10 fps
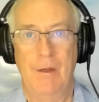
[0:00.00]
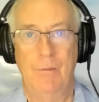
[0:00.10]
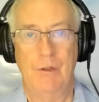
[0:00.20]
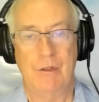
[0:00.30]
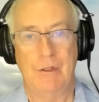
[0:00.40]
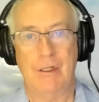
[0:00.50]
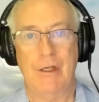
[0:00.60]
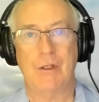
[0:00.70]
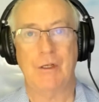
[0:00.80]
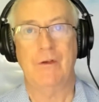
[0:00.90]
which is a
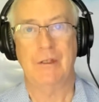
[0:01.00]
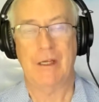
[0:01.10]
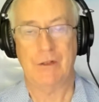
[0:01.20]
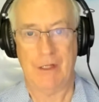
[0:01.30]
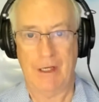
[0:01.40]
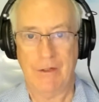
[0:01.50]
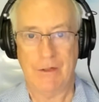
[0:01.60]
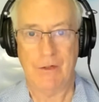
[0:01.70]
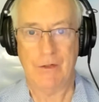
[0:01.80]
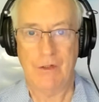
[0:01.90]
collection of his
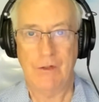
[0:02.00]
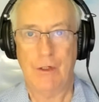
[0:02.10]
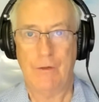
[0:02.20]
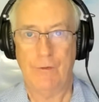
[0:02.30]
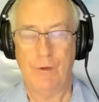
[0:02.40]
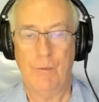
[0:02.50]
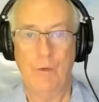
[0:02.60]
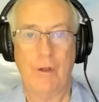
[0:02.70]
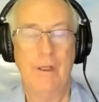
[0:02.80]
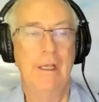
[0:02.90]
essays. It's, it's not a full
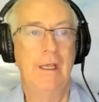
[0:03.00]
book.